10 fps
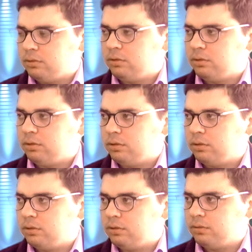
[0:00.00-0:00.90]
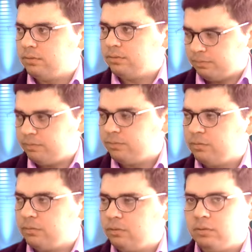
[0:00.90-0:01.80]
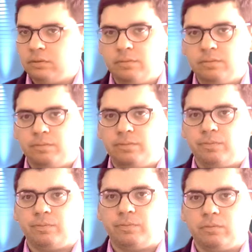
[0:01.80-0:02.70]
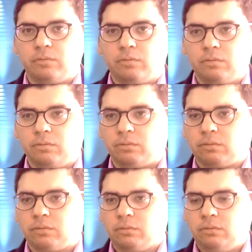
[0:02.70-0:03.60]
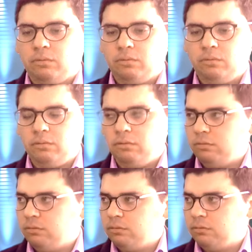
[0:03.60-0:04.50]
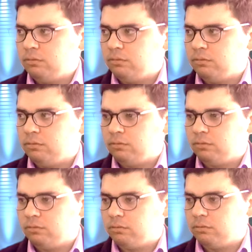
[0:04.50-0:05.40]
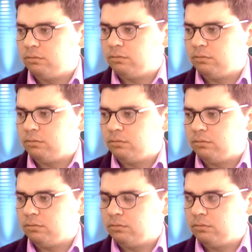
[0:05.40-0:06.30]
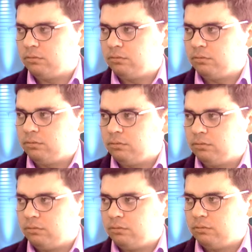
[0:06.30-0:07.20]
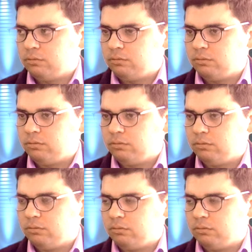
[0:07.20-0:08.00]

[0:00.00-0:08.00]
The person shown says nothing.